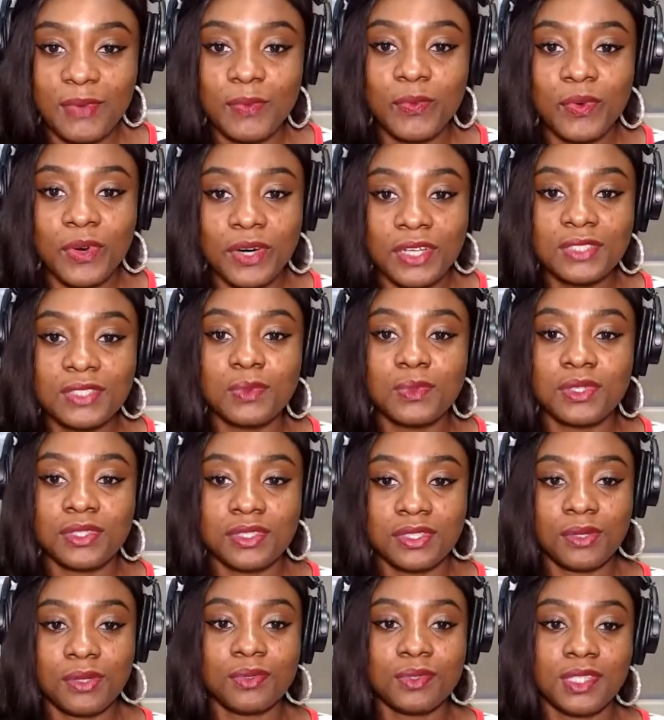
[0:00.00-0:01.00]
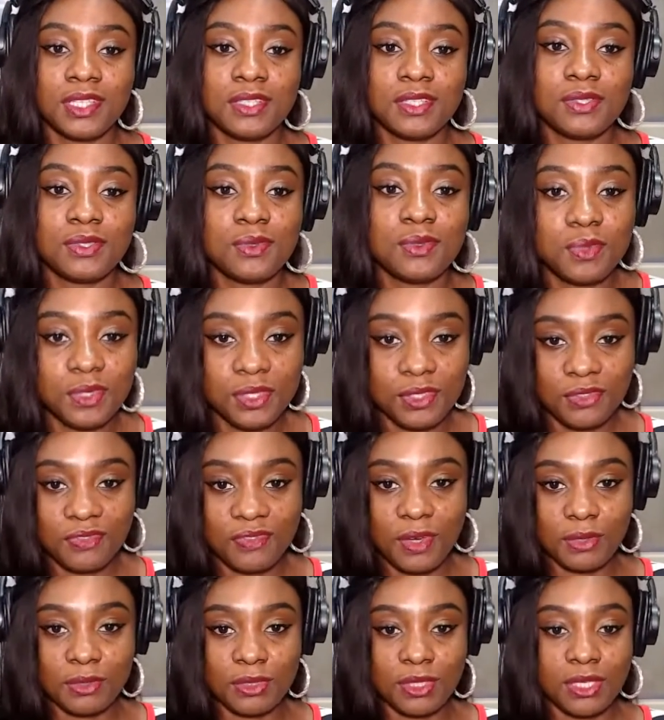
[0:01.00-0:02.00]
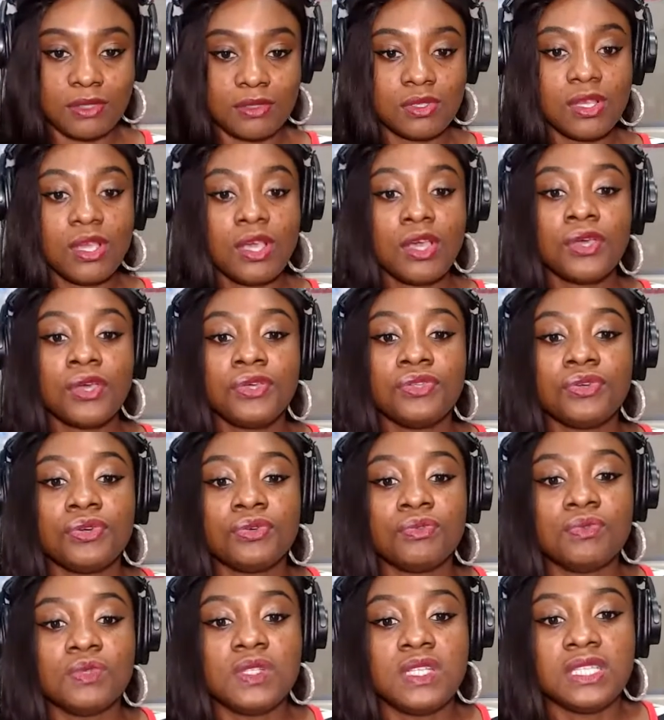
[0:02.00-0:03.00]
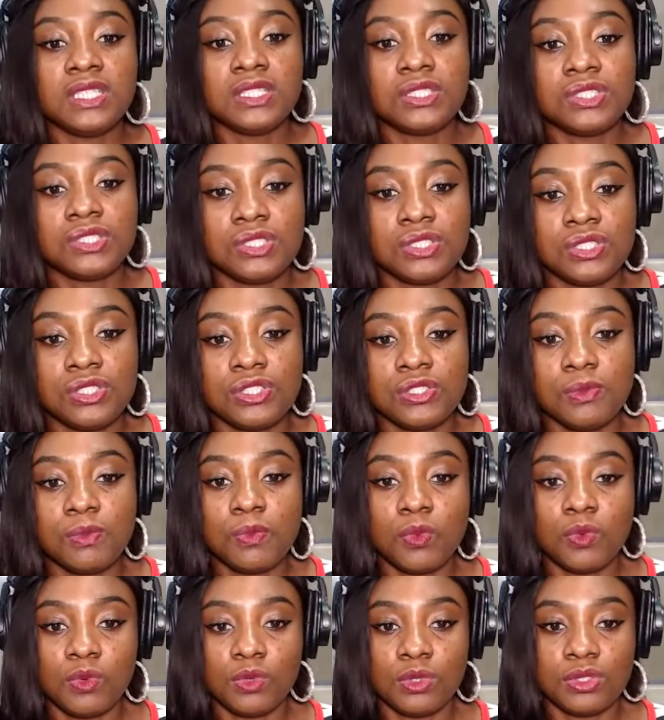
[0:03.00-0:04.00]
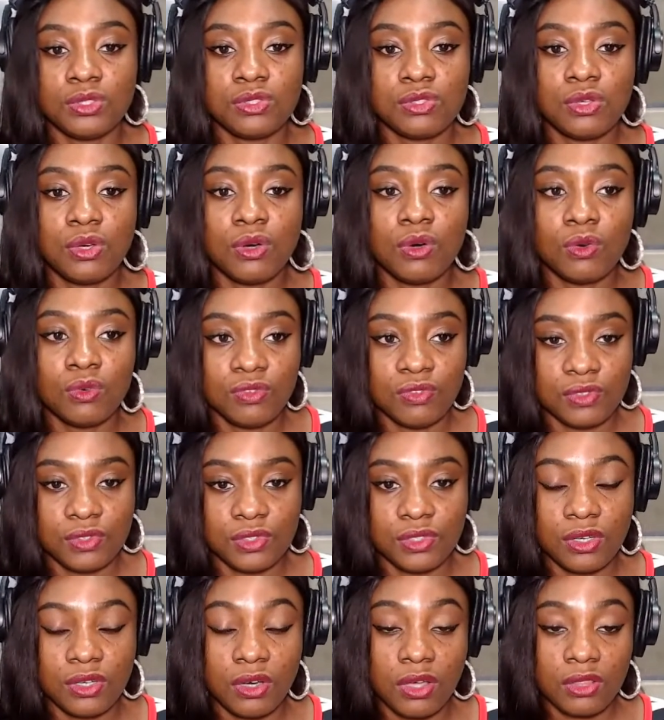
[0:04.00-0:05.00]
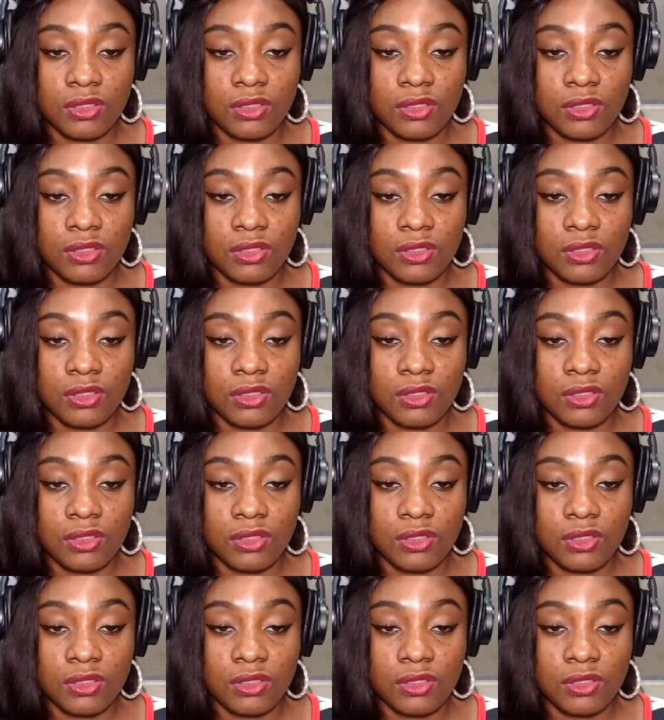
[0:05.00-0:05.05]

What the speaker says: What was the coldest way you found out your relationship was over?